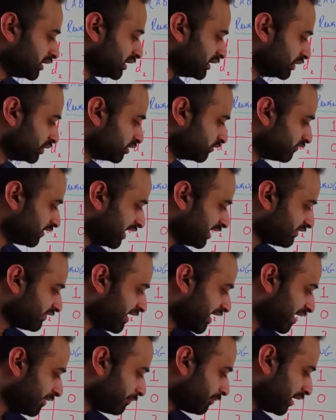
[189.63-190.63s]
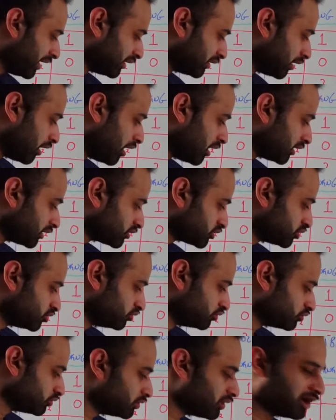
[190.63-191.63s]
You divide that by log
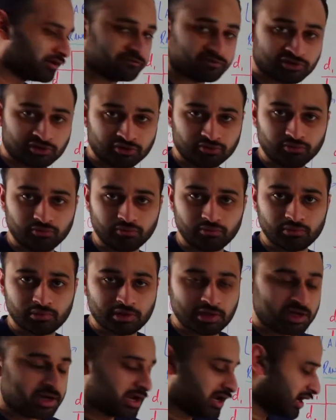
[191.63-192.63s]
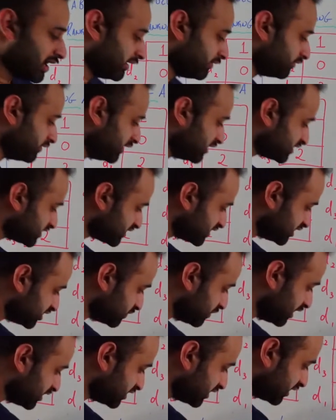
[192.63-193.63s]
2 of 2, and this is
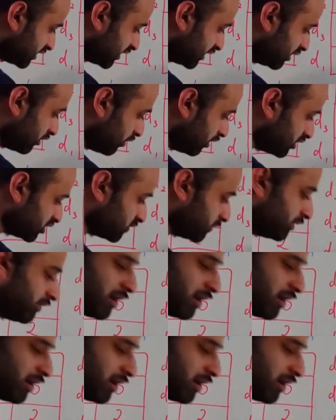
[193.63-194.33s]
basically going to be